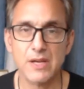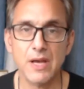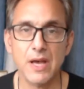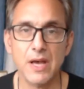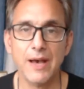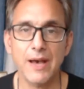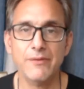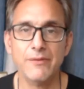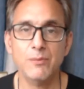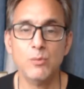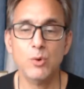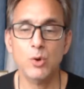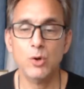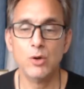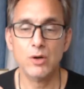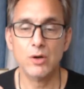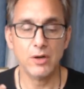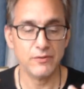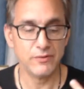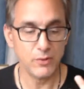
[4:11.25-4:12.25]
have
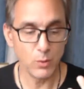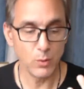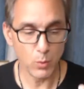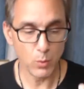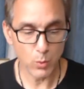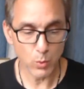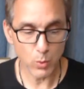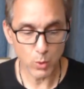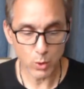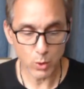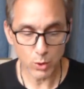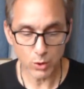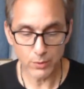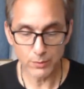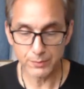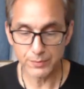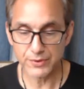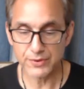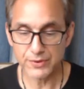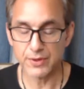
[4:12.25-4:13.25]
more of a
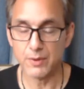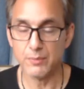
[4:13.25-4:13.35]
warmth,